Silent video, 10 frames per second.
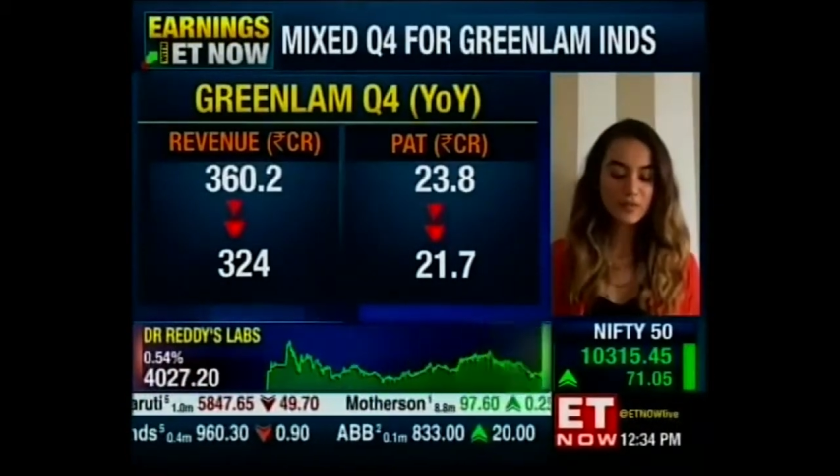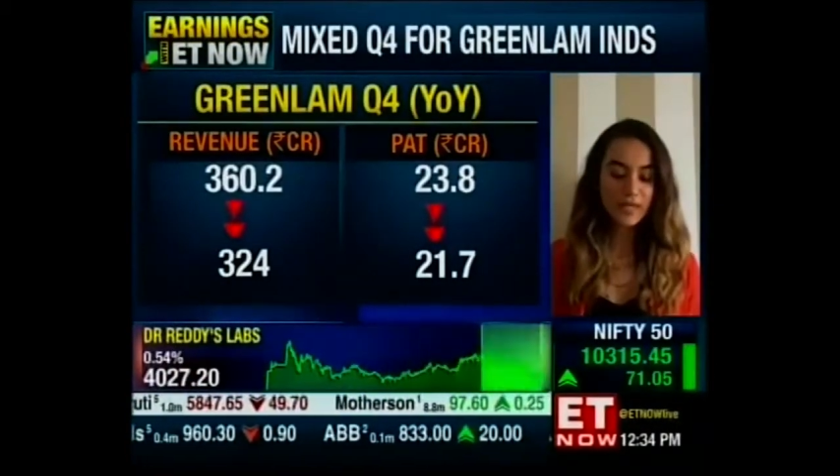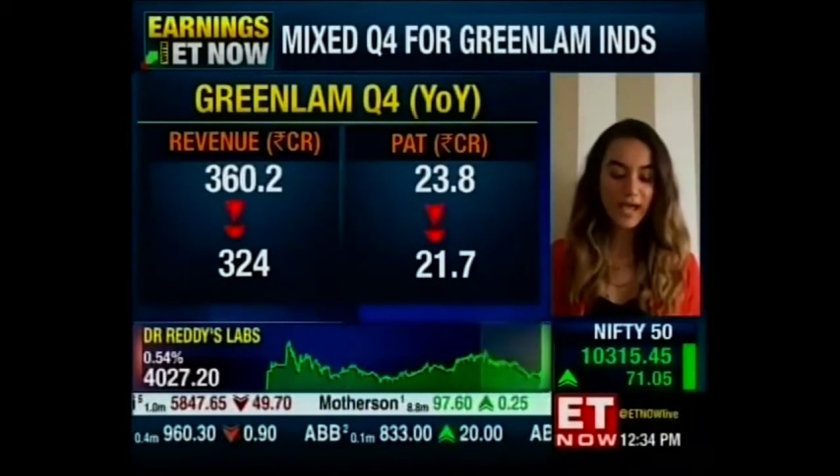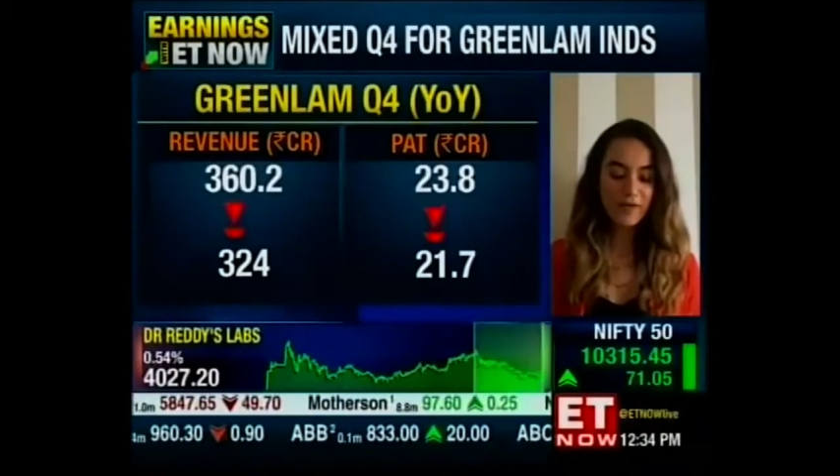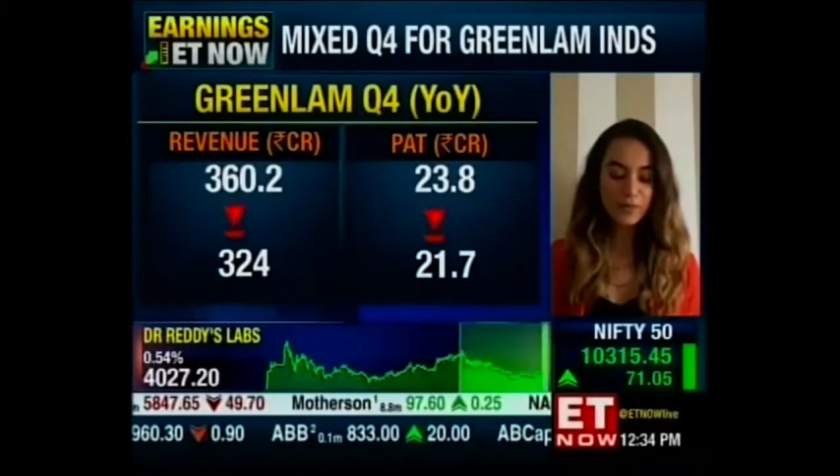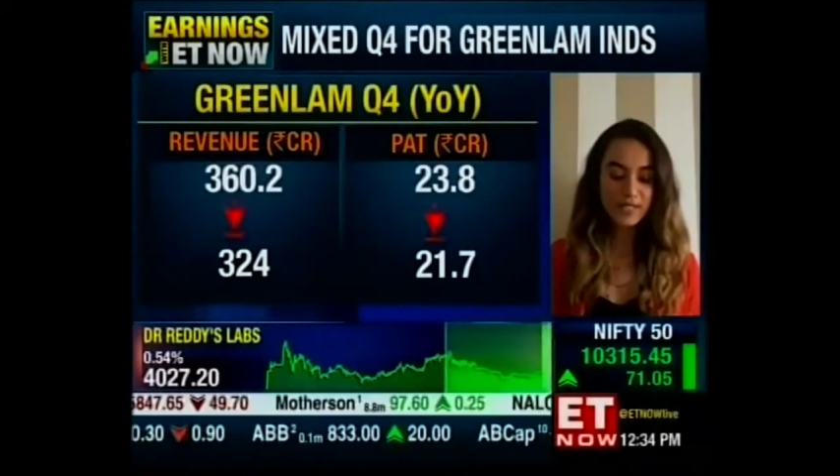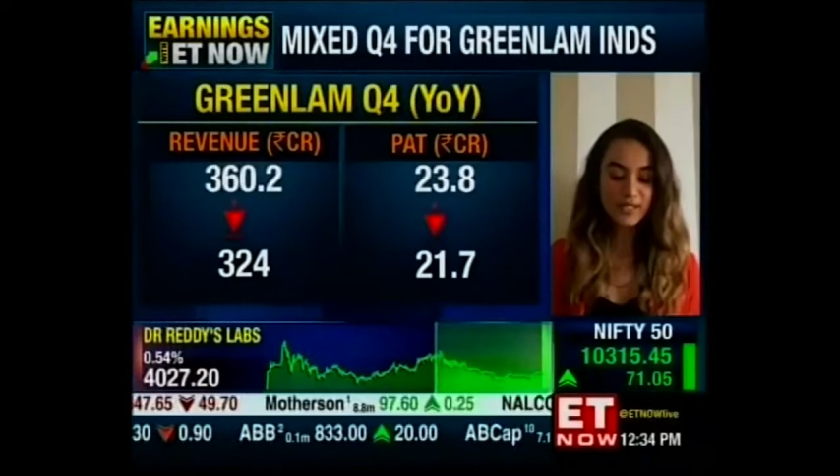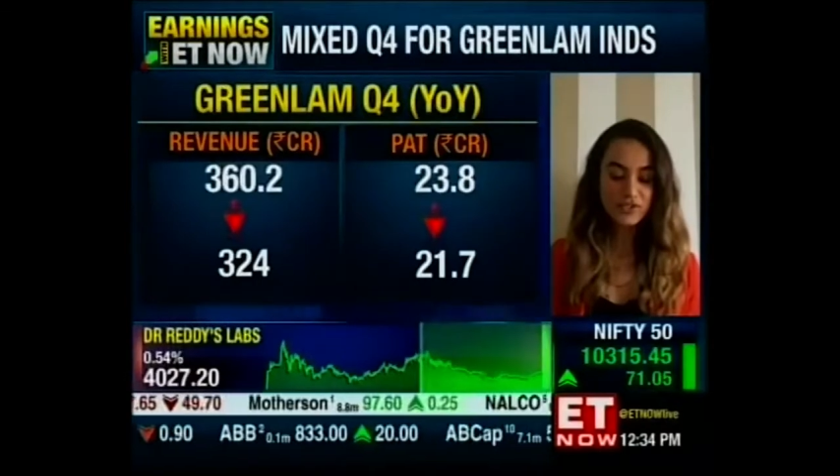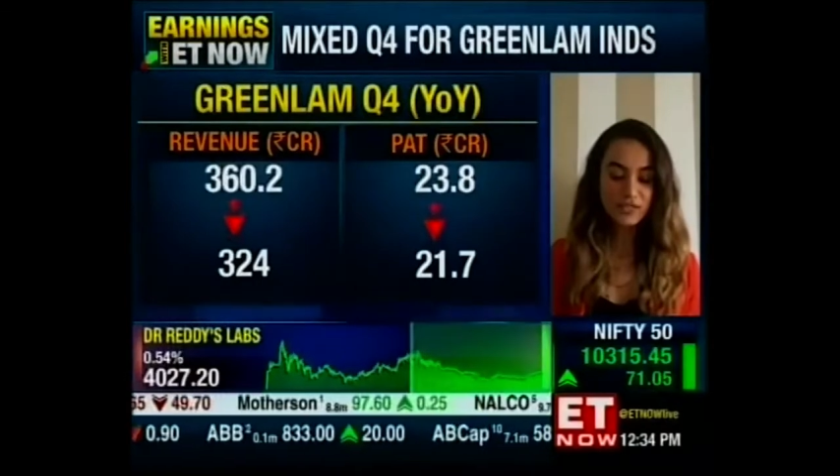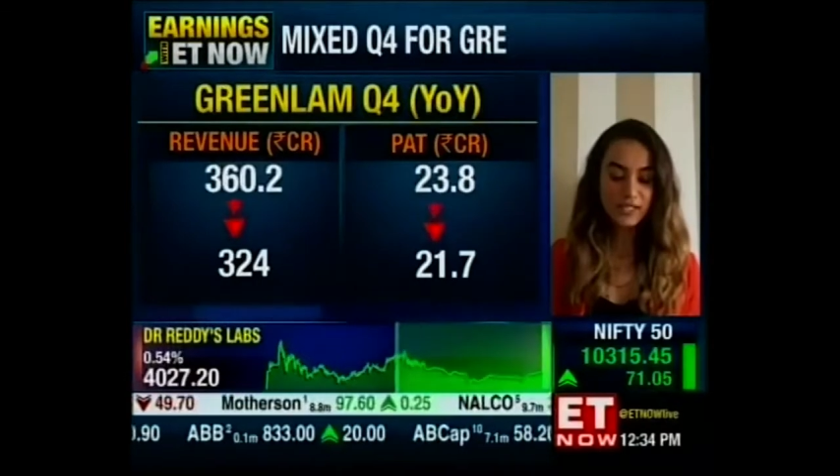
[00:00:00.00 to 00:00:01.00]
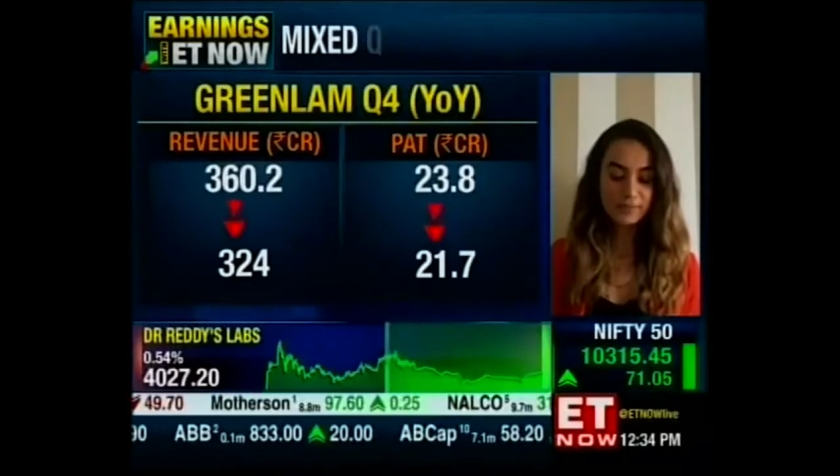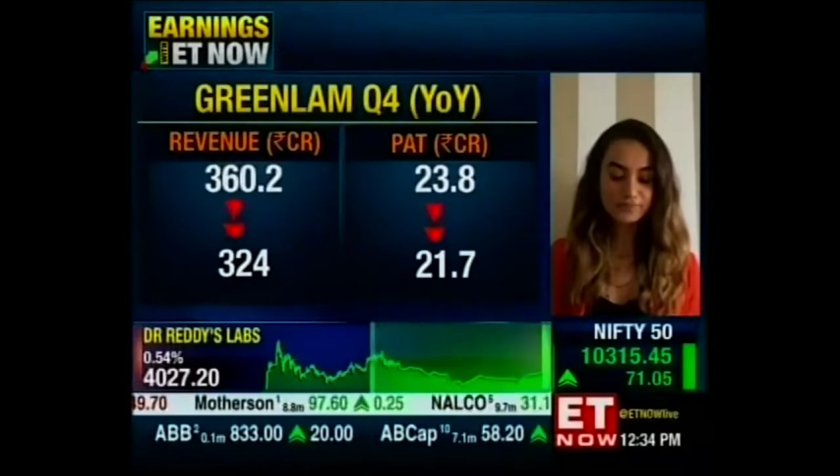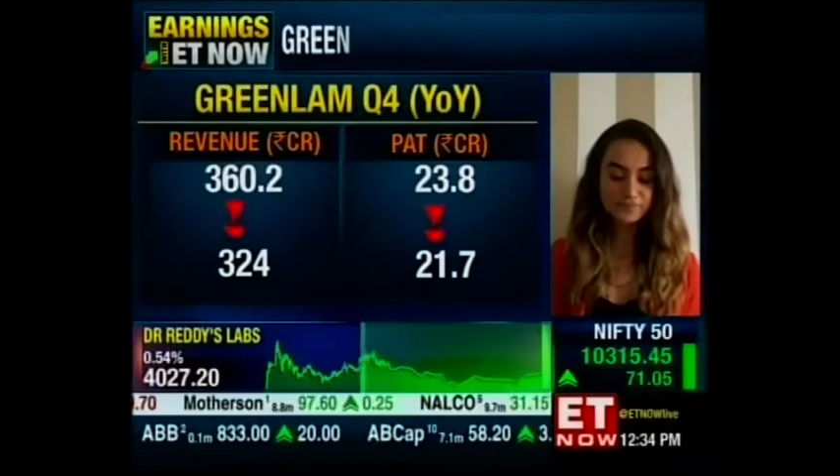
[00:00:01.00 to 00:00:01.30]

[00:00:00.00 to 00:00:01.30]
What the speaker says: We have with us today